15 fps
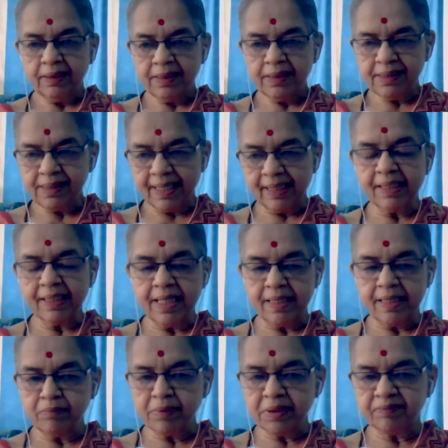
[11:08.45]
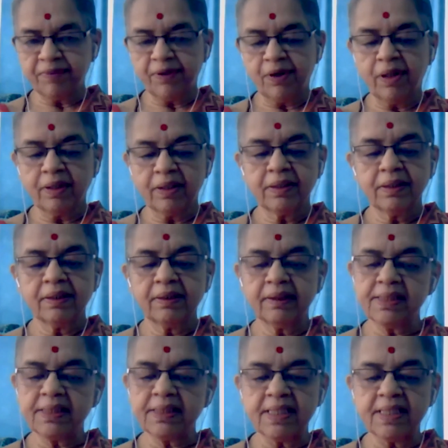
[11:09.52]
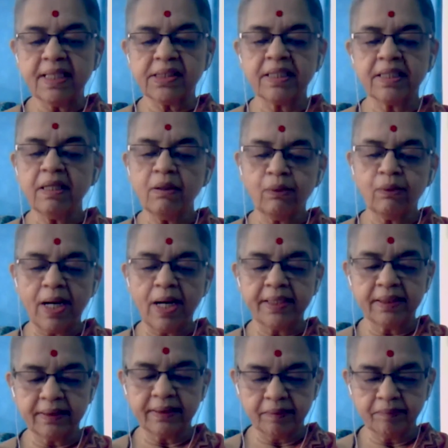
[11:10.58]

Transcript: These are other names for this darshana, Lokayata.